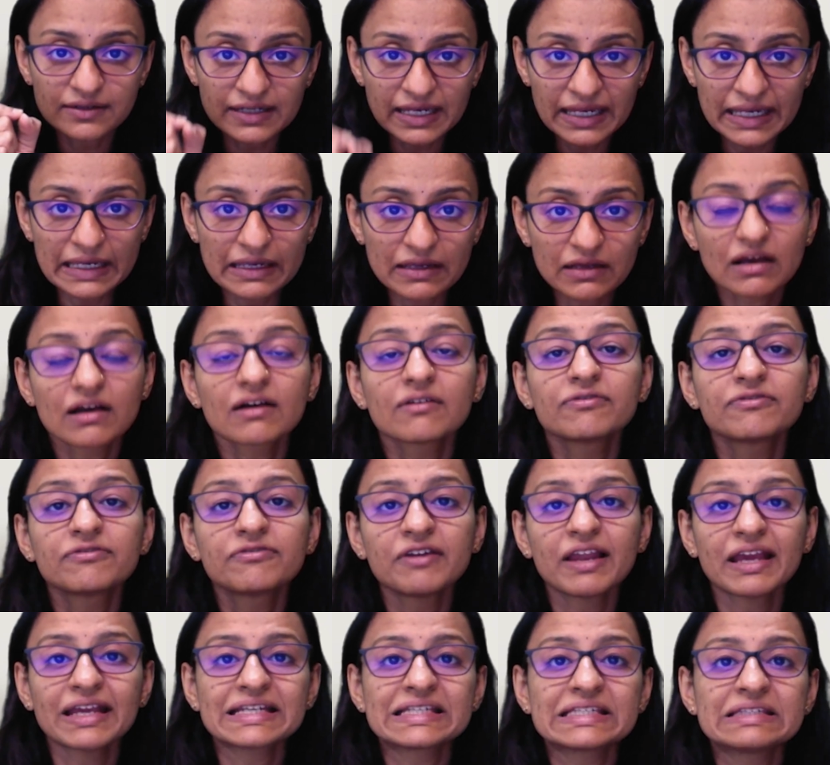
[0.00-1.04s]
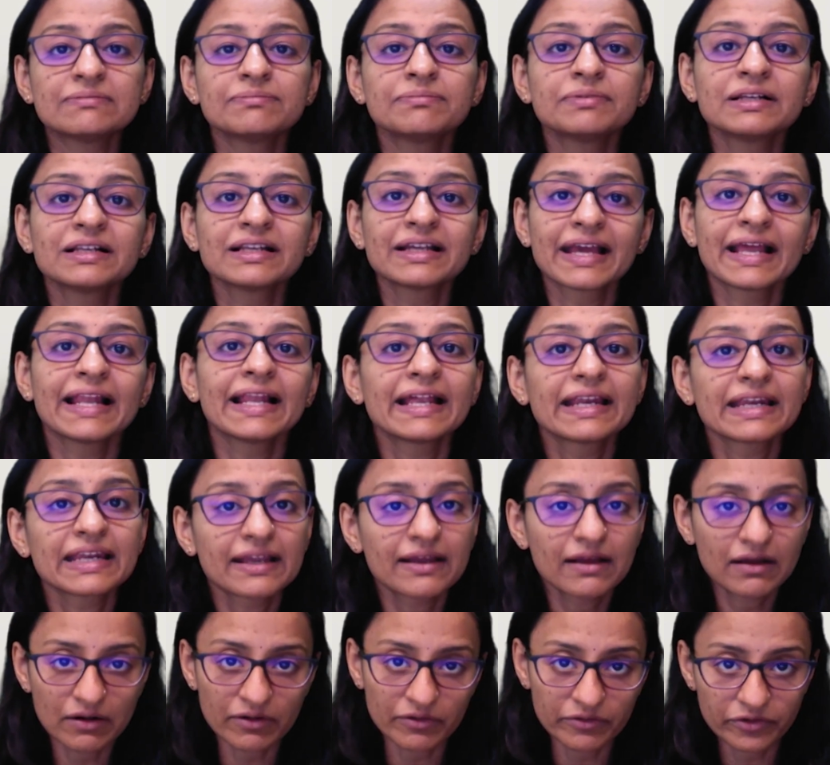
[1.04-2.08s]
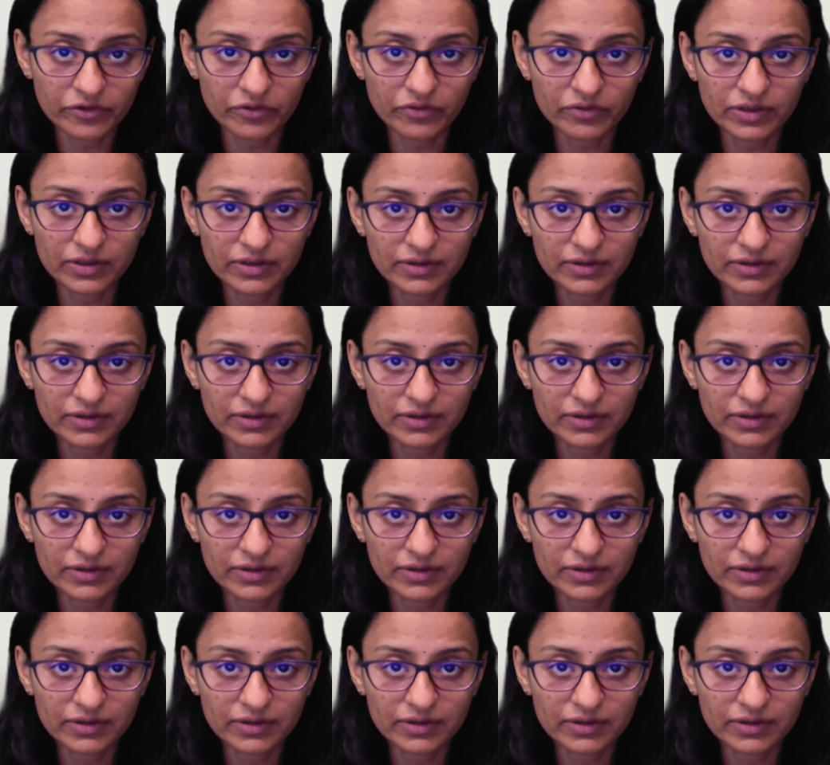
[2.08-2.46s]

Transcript: take flexible gallery control.